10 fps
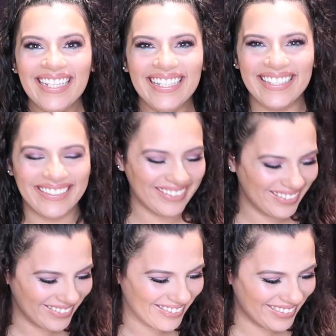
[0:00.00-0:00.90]
thank
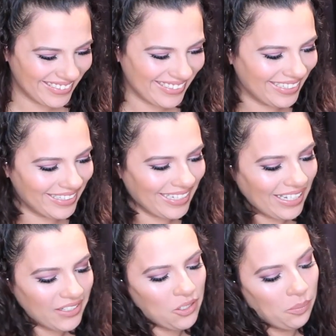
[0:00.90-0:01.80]
you
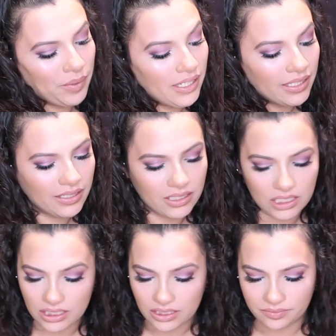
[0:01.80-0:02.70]
Thank you so
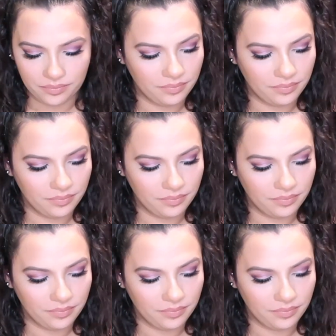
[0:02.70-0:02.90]
much.